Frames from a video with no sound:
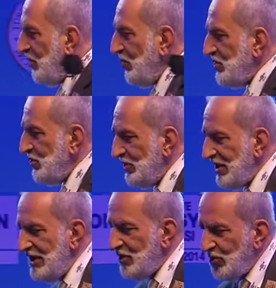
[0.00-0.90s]
the number
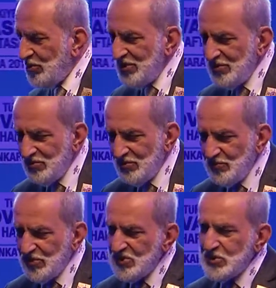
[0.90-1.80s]
was not
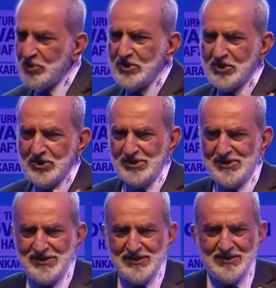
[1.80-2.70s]
according to his
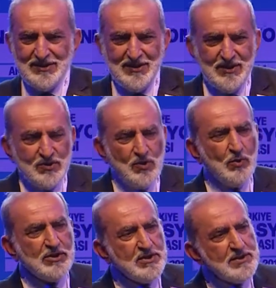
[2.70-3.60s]
predictions.
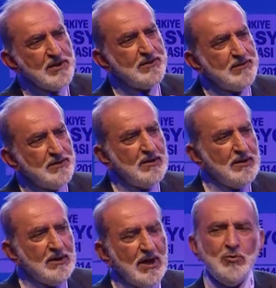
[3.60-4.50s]
So what he
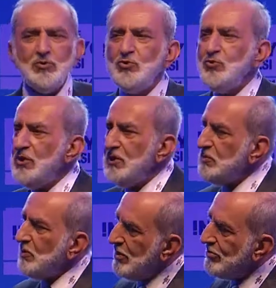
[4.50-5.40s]
said, I want
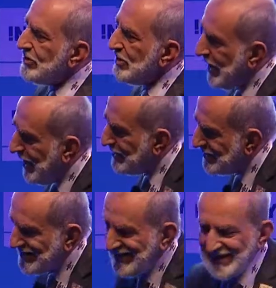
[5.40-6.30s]
to do the experiment
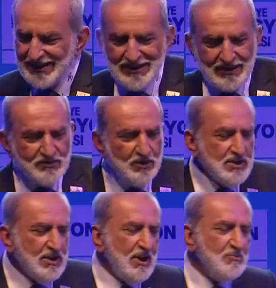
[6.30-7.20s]
again.
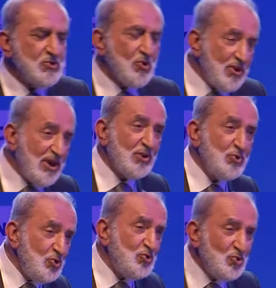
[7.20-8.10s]
So he said, I'm
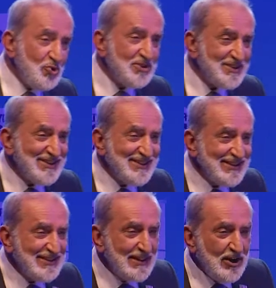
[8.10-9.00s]
sorry, I couldn't do
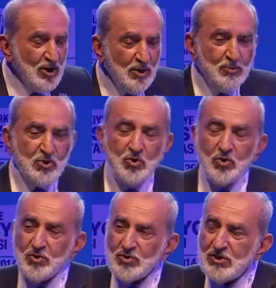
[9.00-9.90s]
it
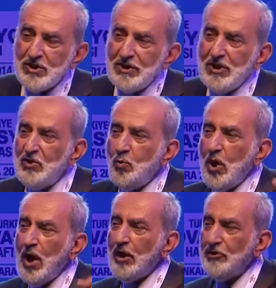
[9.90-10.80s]
because
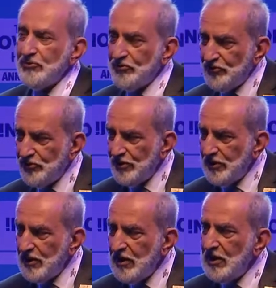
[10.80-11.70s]
the waqif,
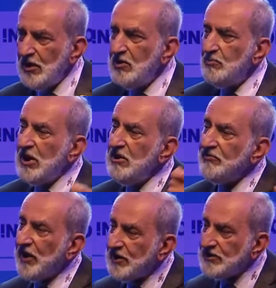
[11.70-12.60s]

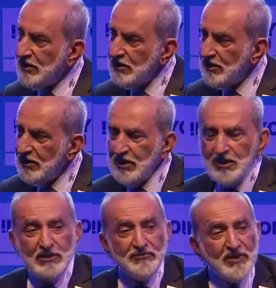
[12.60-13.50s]
the benefactor,
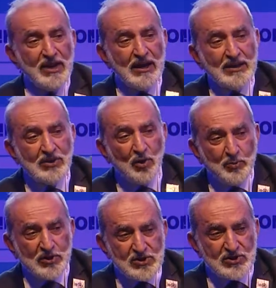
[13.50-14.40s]
the
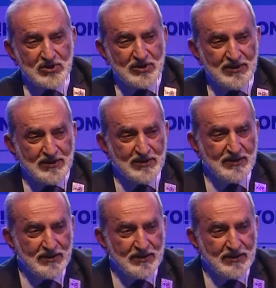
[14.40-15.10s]
philanthropist,